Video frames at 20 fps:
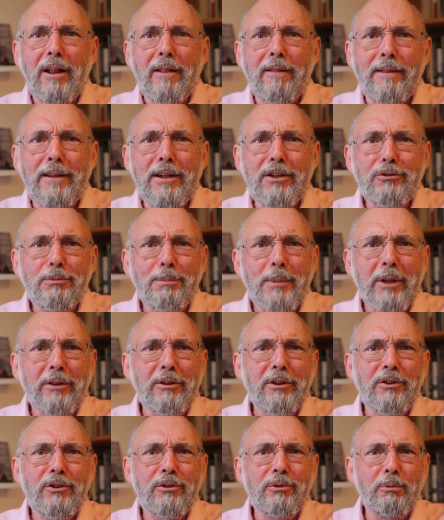These
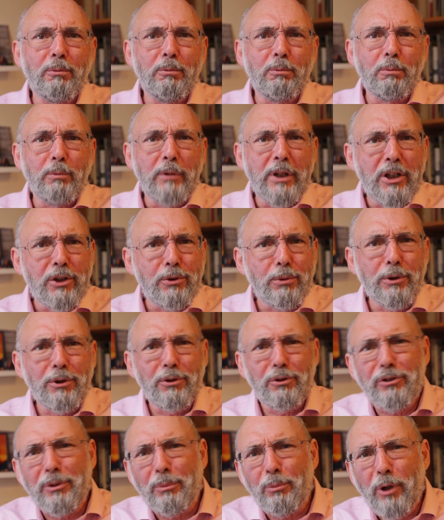methods
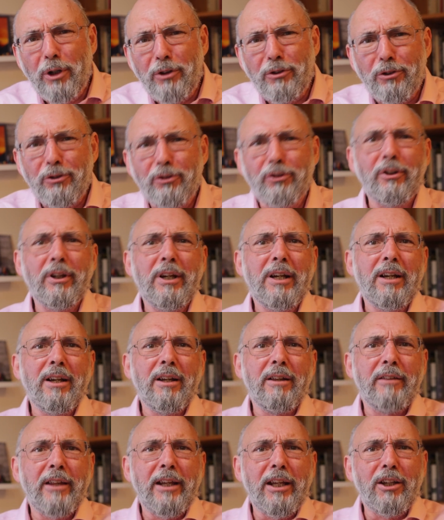introduce some risks,
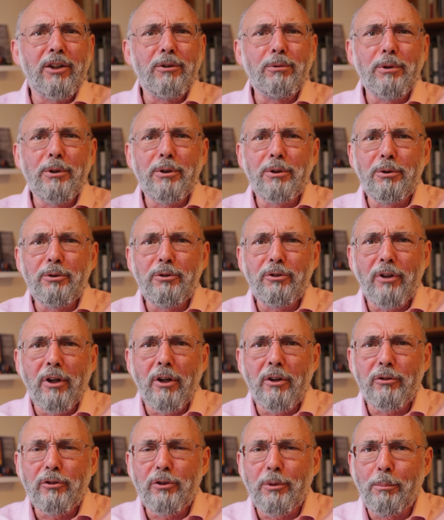they introduce
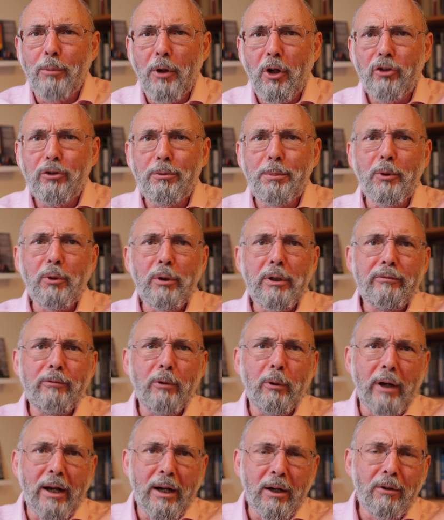some possibility
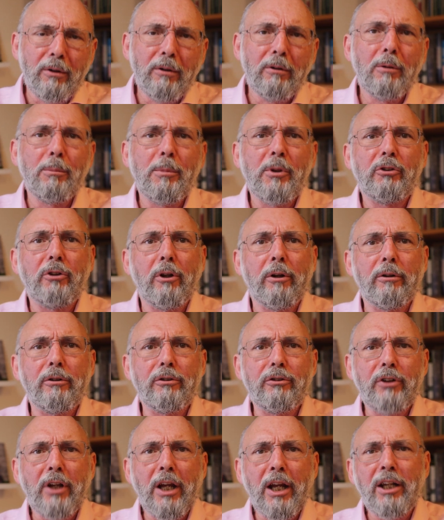for error or
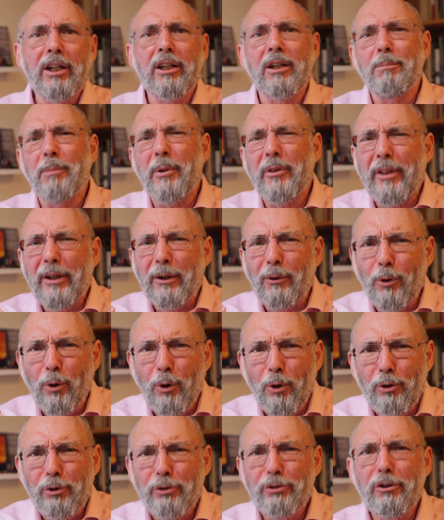misunderstanding, but they
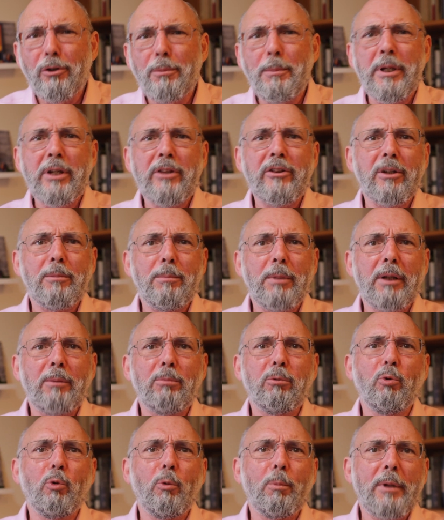also mean that
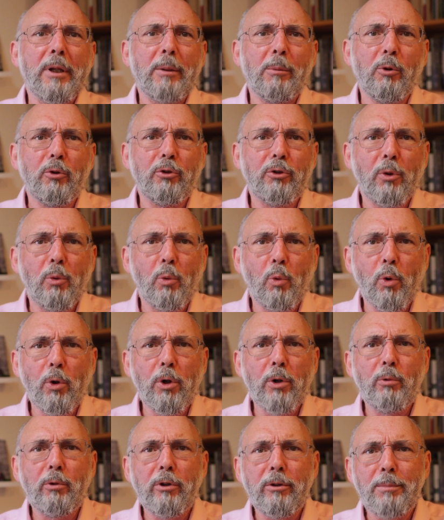people will be able to
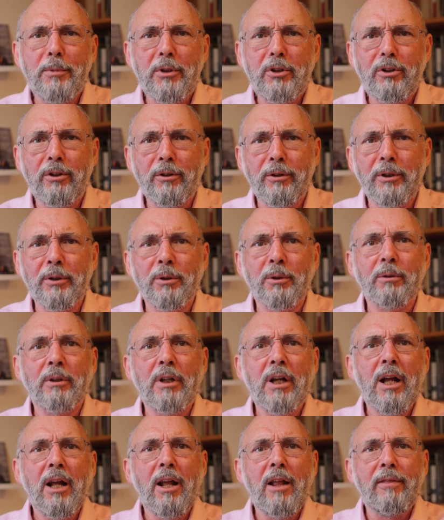work with material
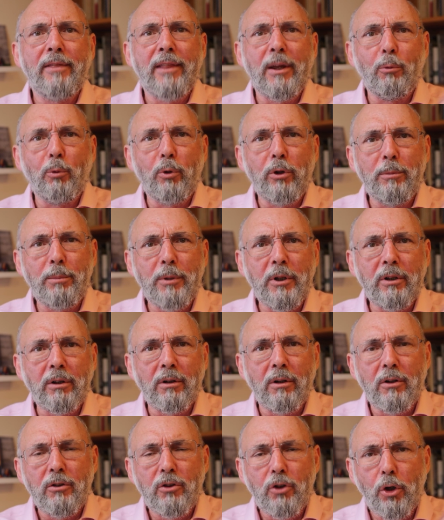that would have been
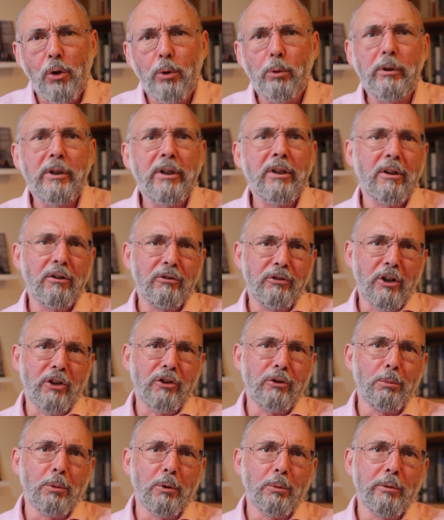totally
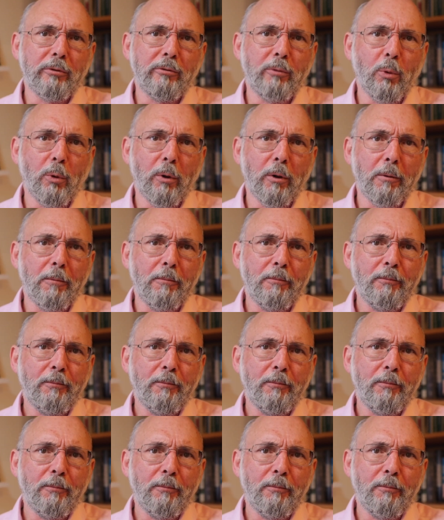inaccessible before.